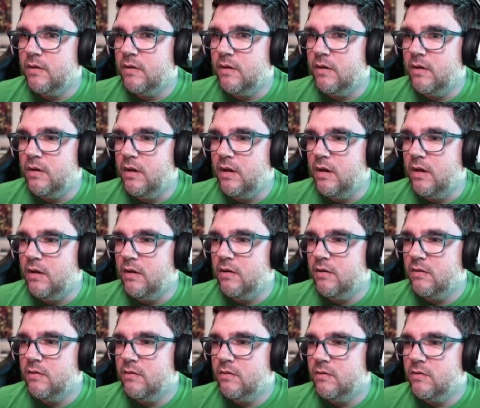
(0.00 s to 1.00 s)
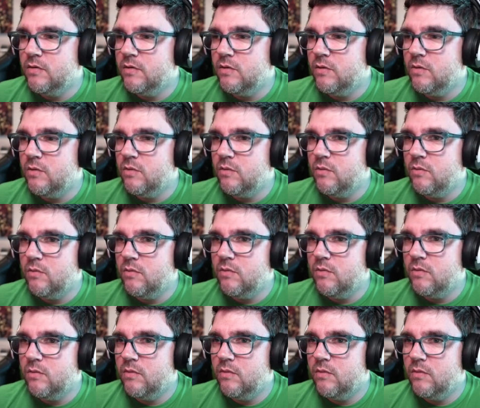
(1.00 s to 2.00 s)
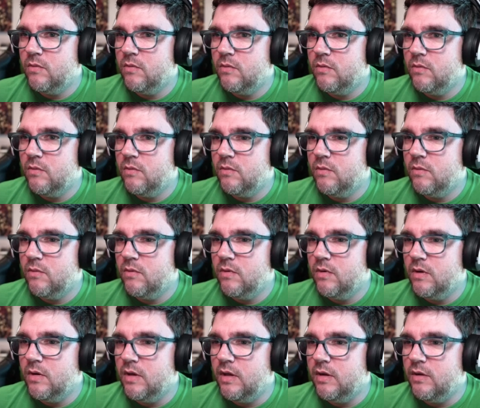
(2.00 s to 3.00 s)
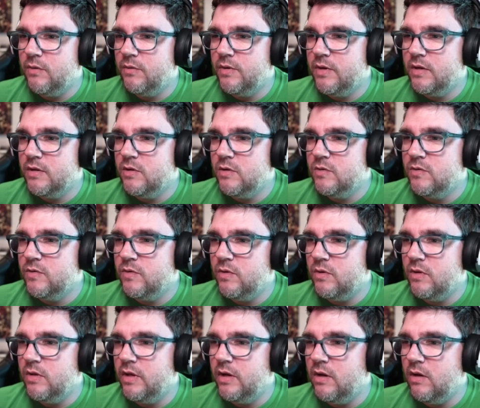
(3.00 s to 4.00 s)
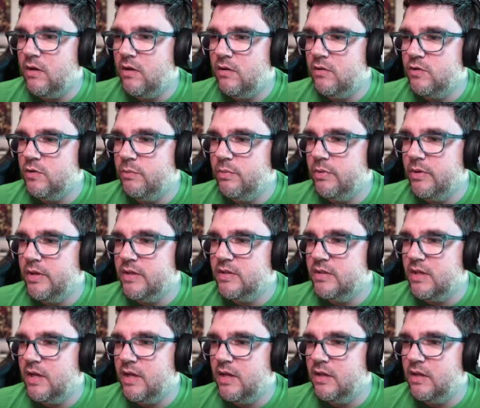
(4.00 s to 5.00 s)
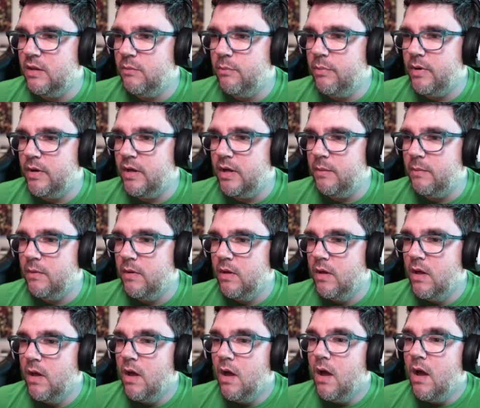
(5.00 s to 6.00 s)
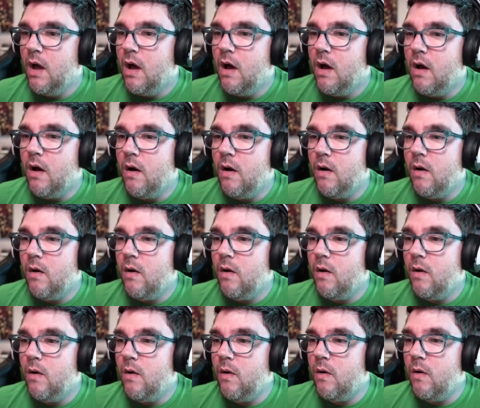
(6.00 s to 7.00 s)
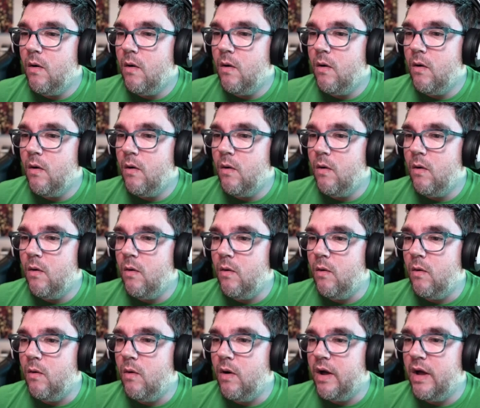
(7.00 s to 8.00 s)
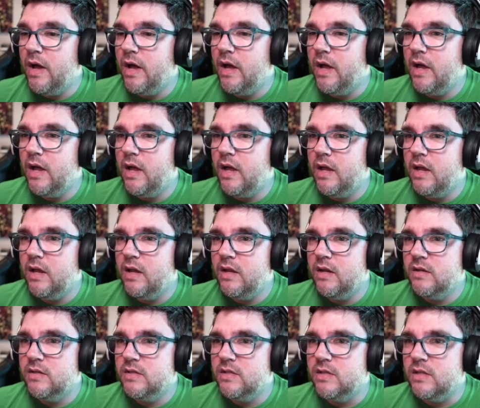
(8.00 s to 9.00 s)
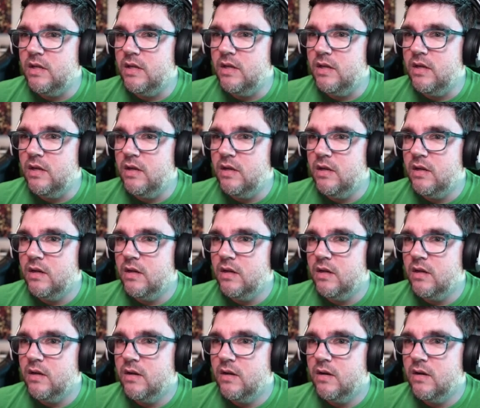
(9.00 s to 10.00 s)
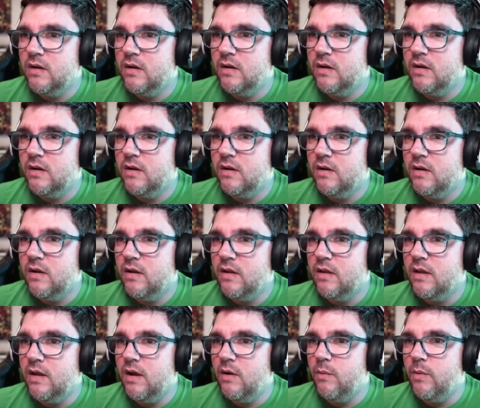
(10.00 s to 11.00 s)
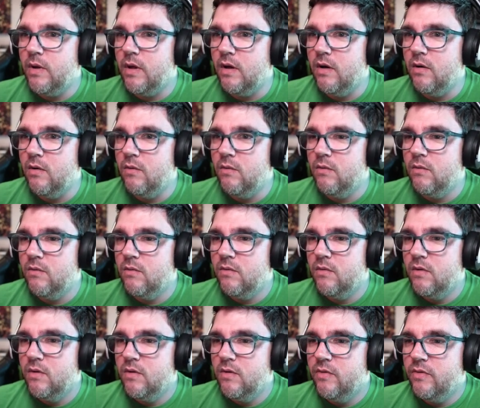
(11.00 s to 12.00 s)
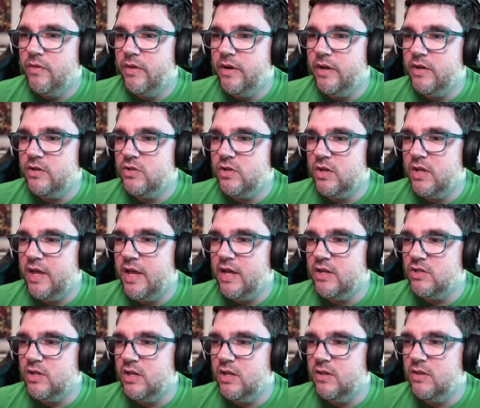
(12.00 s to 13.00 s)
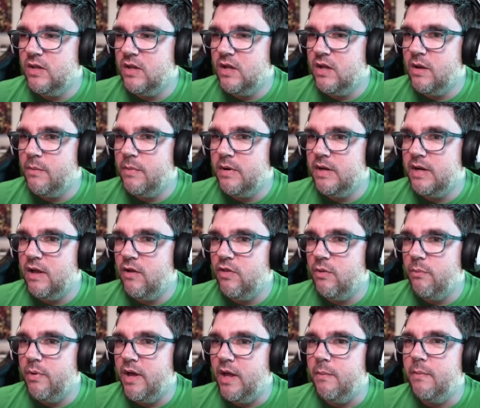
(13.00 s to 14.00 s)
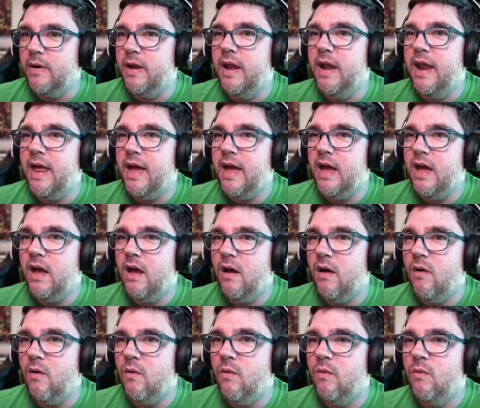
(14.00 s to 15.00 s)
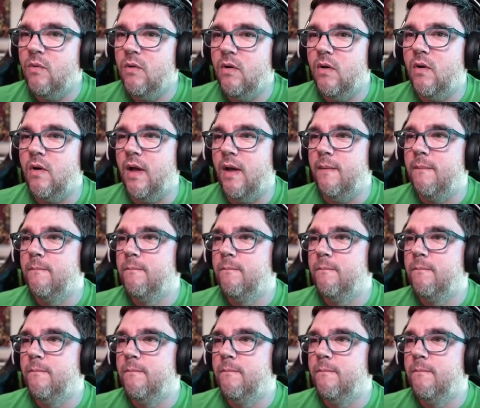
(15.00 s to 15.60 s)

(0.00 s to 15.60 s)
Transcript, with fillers: Yeah, so I don't think it's useful at all to place that in the pipe. Oh, I see. There we go. The net should catch anything coming down the pipe. Now, okay.